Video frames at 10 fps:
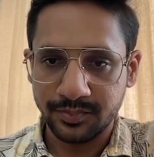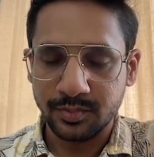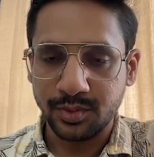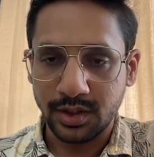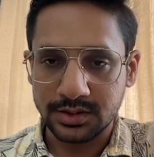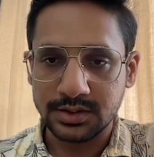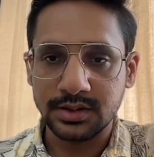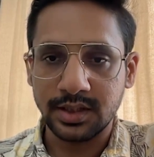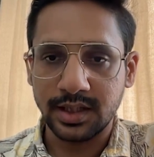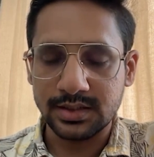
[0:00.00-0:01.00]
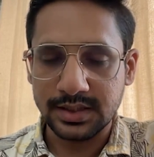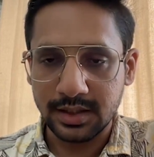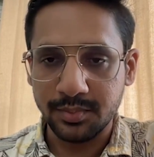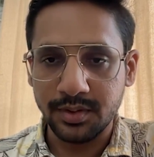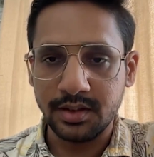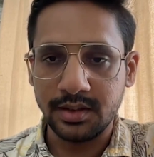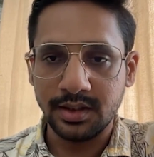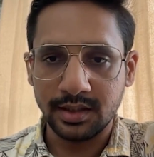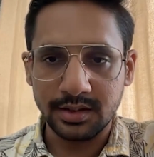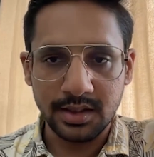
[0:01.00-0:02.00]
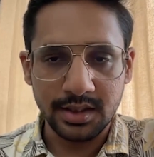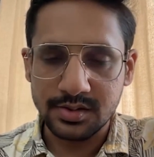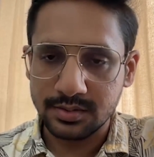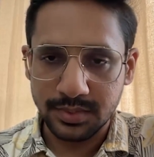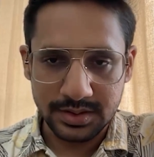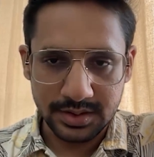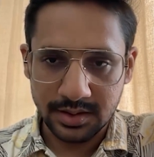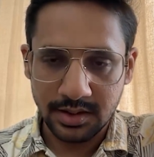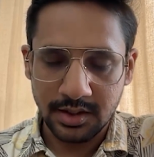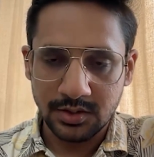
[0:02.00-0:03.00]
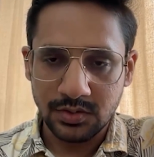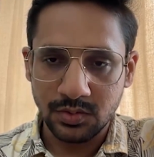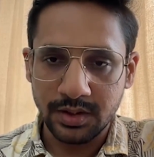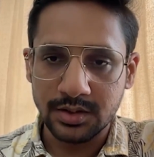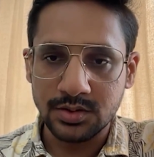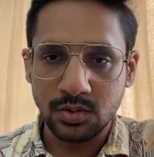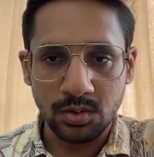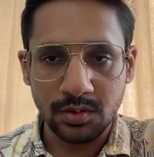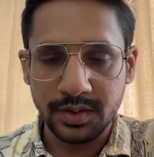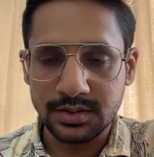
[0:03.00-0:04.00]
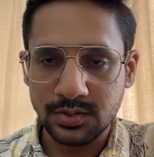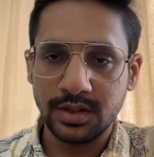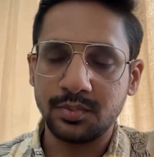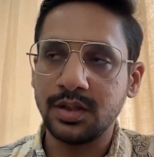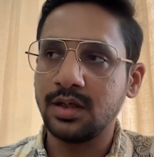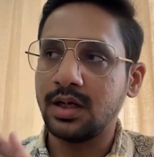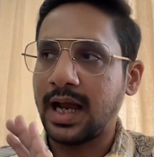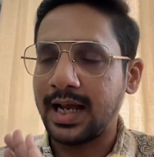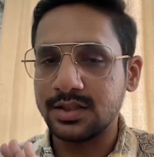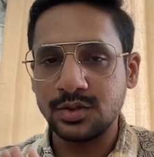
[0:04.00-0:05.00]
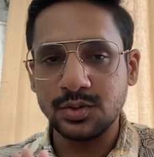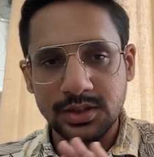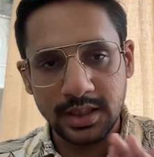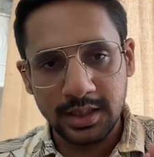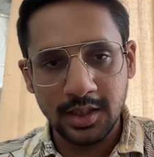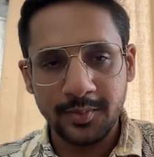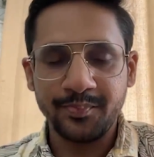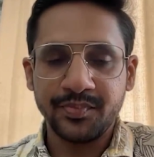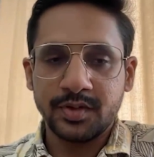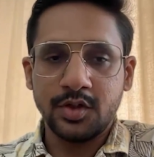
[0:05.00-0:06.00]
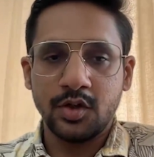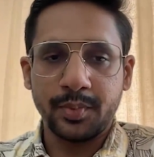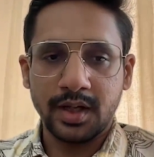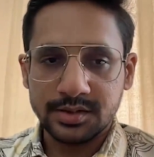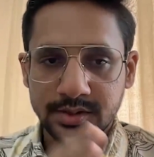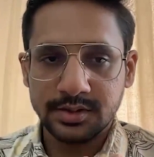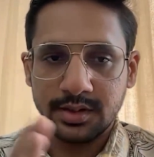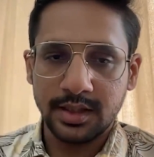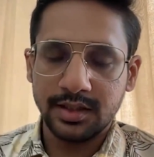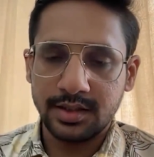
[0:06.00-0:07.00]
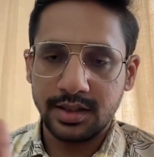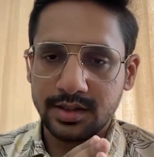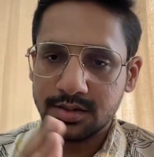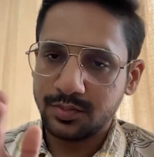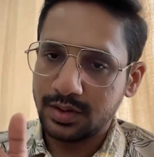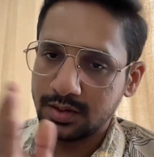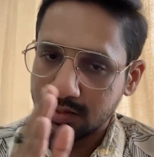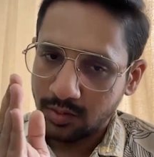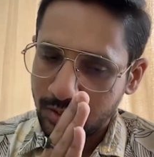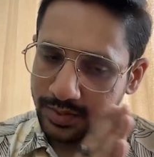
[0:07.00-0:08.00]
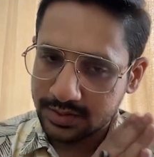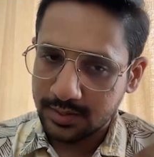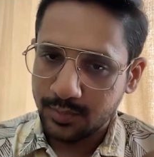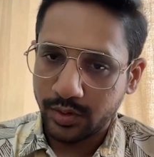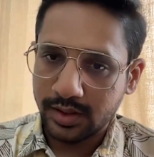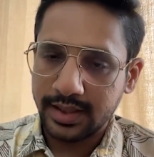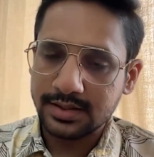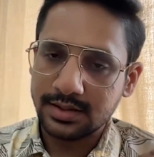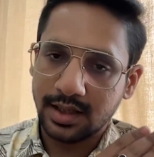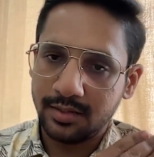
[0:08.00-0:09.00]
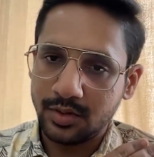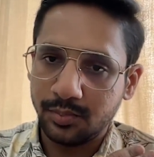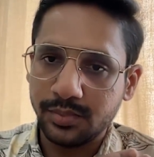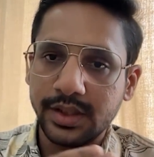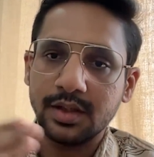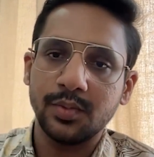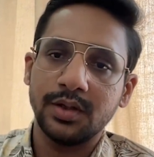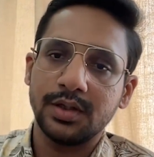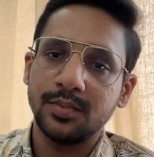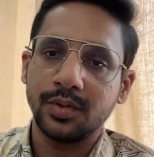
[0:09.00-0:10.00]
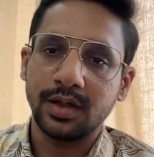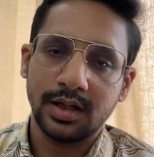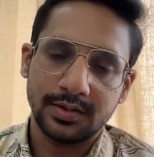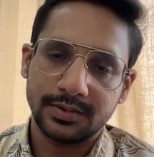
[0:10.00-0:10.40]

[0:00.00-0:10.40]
production and celebrity and creation budget. So it is always, so it will, as you scale, your production and creation will always keep going less, and your media will keep going higher.